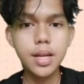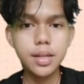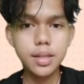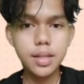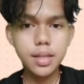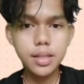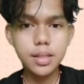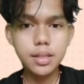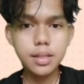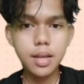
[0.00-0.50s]

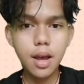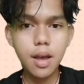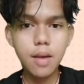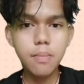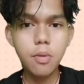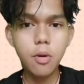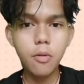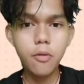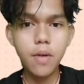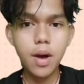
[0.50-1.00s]
This
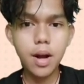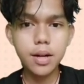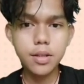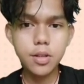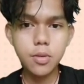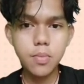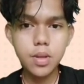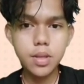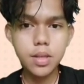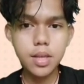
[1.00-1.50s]
type of
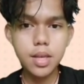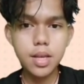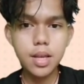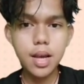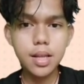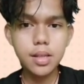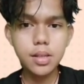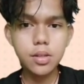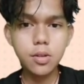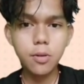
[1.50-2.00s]
activity
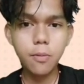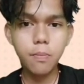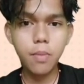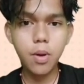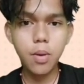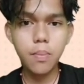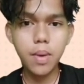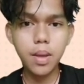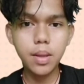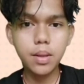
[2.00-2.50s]
can
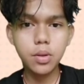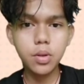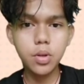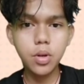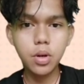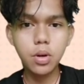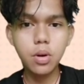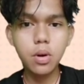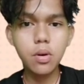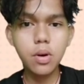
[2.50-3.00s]
supplement
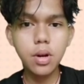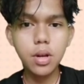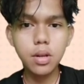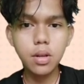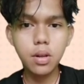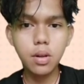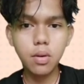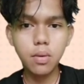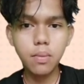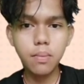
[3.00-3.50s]
your
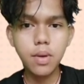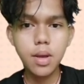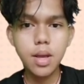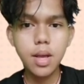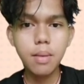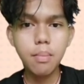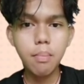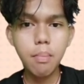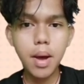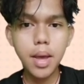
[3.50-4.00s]
curriculum
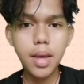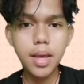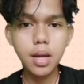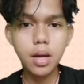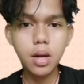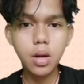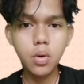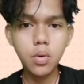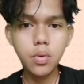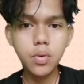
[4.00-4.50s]
by
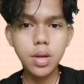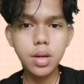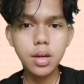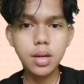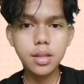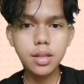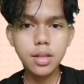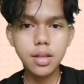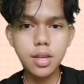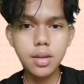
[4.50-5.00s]

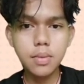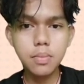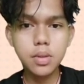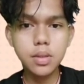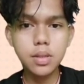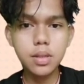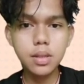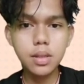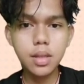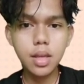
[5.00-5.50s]
including
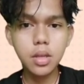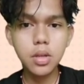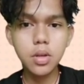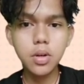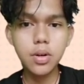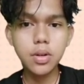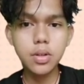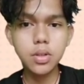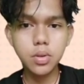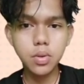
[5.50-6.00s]
themes that
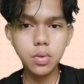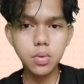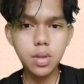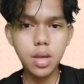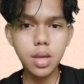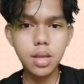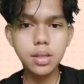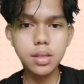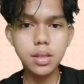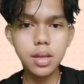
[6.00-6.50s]
your
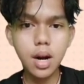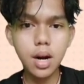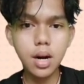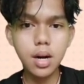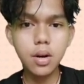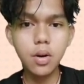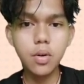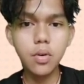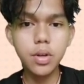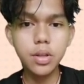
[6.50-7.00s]
students
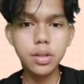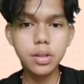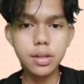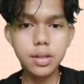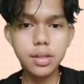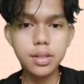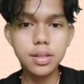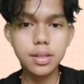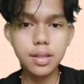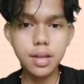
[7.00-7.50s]
are
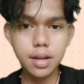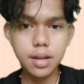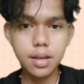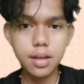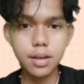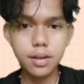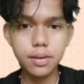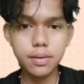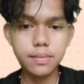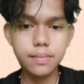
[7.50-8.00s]
currently
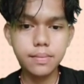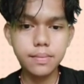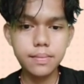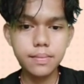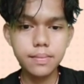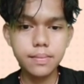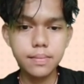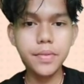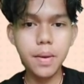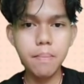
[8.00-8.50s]
studying.
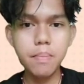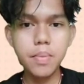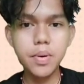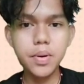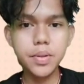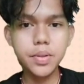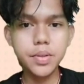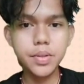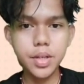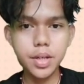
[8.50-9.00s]

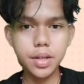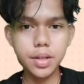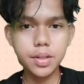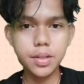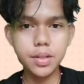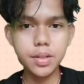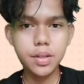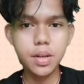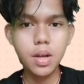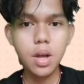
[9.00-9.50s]
Number
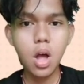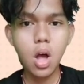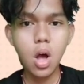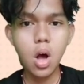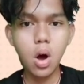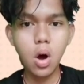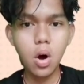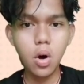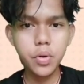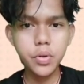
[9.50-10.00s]
6.
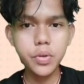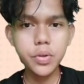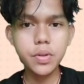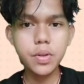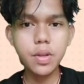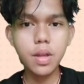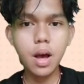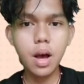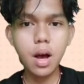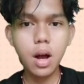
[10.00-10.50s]

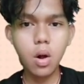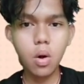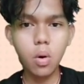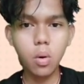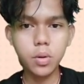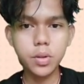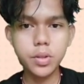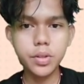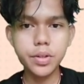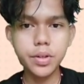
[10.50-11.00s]
Host a
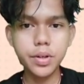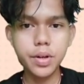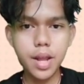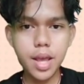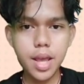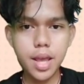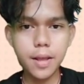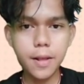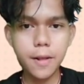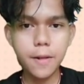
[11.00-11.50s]
culture
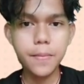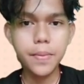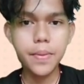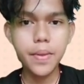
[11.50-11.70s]
day.